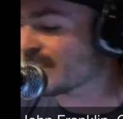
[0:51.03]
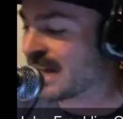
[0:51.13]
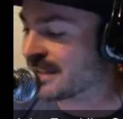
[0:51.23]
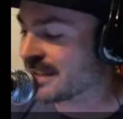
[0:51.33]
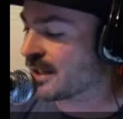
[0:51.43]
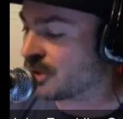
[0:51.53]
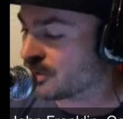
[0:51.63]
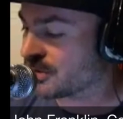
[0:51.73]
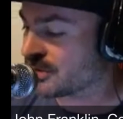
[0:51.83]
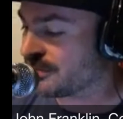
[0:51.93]
the guy that got
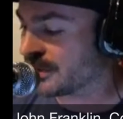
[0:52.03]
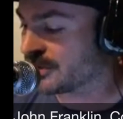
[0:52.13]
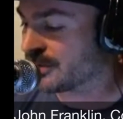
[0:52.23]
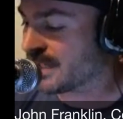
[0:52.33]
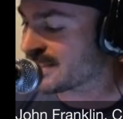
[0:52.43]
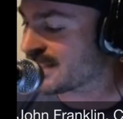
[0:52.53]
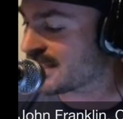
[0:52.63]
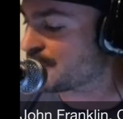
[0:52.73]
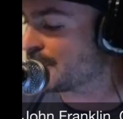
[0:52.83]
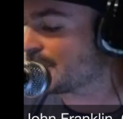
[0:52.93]
closest to victory. You guys had a
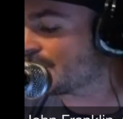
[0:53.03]
split